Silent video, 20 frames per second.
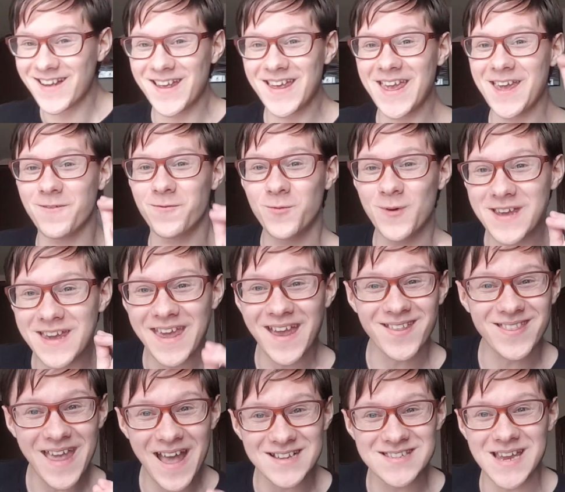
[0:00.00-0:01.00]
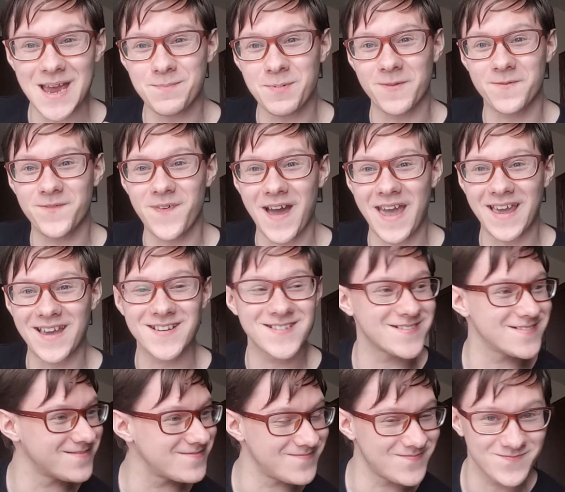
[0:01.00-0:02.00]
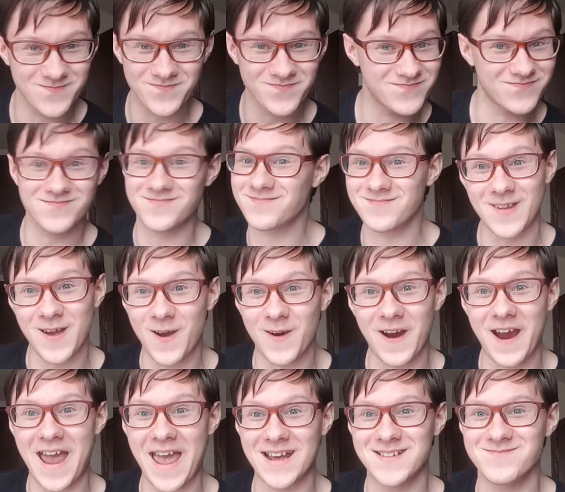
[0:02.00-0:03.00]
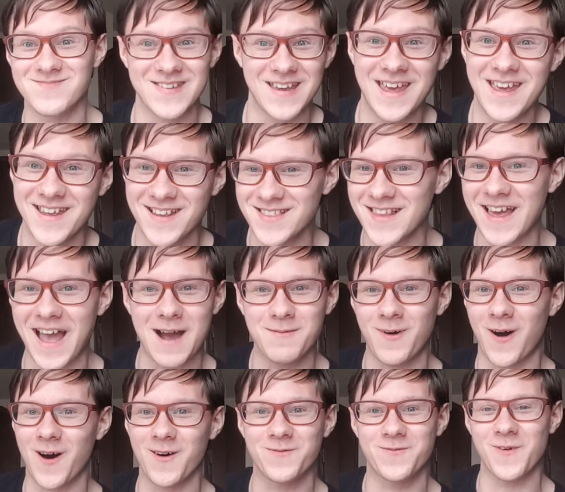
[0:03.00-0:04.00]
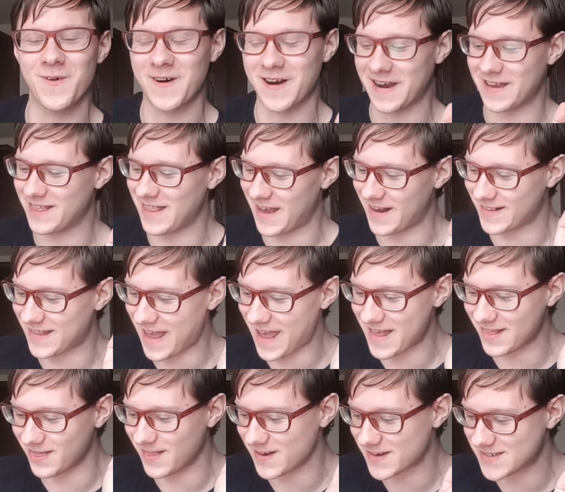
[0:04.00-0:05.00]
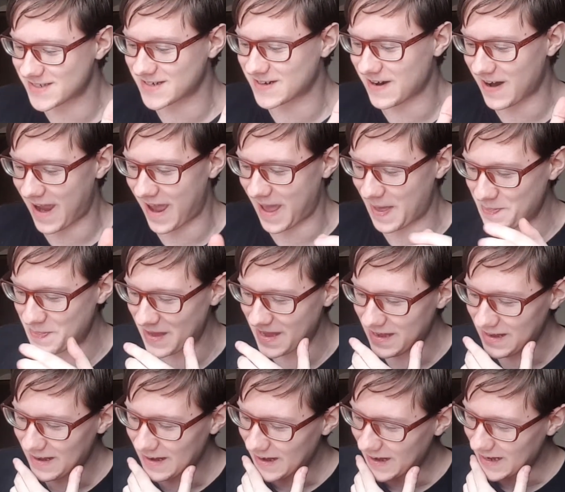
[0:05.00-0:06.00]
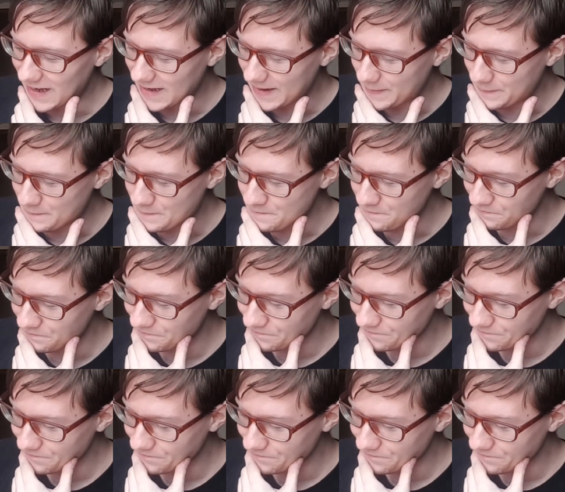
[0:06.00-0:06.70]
If we get that type of fight, alright, I'm all for it. That looks great. Let